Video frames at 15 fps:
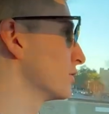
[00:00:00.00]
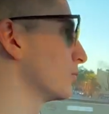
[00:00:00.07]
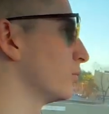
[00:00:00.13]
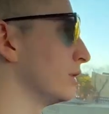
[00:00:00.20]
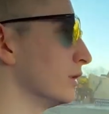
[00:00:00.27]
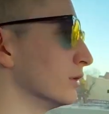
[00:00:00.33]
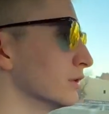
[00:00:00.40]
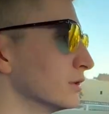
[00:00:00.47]

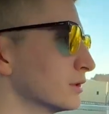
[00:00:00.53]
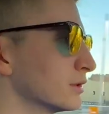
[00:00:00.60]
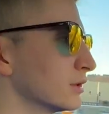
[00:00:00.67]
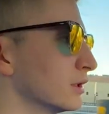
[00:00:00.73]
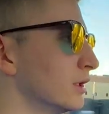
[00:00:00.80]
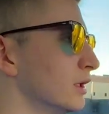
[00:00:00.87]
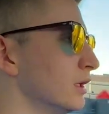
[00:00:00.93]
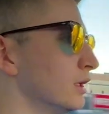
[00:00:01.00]
and wheels.
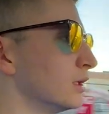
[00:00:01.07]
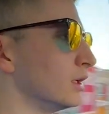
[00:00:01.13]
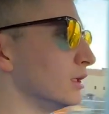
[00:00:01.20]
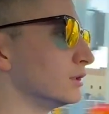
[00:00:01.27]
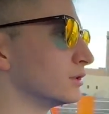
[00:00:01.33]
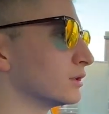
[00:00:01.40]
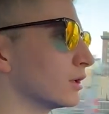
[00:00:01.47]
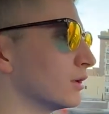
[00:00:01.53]

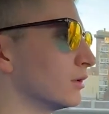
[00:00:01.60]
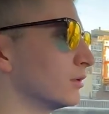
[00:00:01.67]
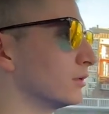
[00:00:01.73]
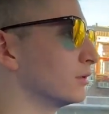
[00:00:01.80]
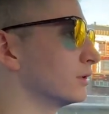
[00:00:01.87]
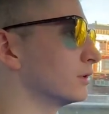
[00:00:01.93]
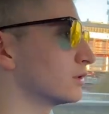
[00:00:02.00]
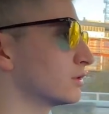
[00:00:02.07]
And
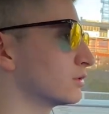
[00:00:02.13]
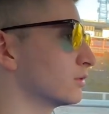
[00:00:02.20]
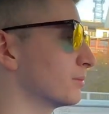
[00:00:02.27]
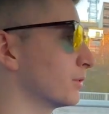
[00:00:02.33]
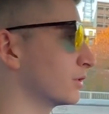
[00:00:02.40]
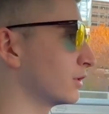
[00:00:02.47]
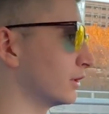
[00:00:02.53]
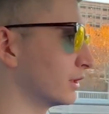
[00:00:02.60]
so it's a
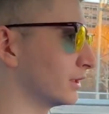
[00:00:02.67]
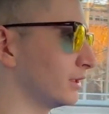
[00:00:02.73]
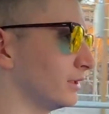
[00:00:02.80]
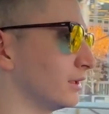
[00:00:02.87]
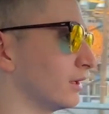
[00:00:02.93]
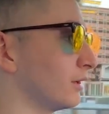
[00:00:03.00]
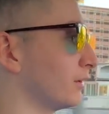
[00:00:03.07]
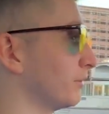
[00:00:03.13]
super good
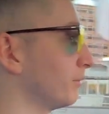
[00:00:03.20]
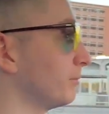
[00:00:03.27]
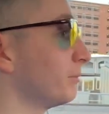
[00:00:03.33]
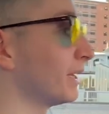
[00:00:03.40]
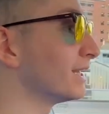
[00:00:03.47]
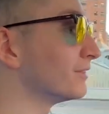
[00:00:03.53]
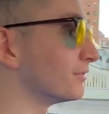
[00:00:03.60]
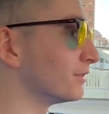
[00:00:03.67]

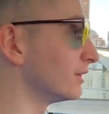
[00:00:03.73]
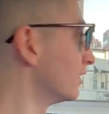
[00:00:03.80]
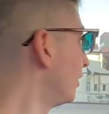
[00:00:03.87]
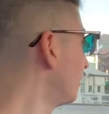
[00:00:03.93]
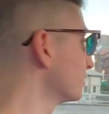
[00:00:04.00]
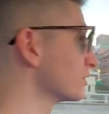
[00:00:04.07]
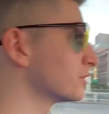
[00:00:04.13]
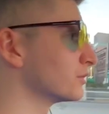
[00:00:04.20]
benefit.
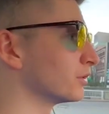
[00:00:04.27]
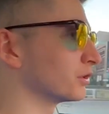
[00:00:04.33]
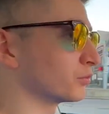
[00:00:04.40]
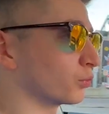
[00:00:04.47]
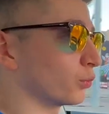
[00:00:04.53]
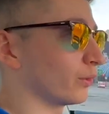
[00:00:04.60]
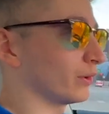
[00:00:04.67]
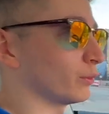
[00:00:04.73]
Also during
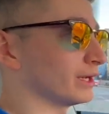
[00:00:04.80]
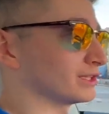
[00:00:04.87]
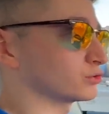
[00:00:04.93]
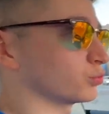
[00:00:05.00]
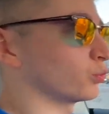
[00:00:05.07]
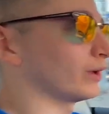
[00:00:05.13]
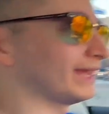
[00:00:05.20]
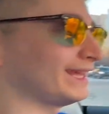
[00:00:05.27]
when it's
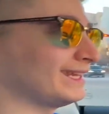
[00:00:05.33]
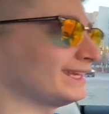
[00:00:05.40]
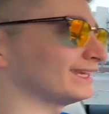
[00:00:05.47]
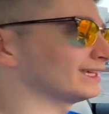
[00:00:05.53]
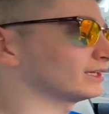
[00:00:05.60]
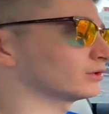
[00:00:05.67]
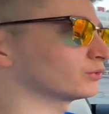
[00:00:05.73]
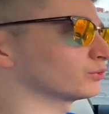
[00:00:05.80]

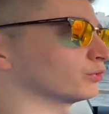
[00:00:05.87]
raining,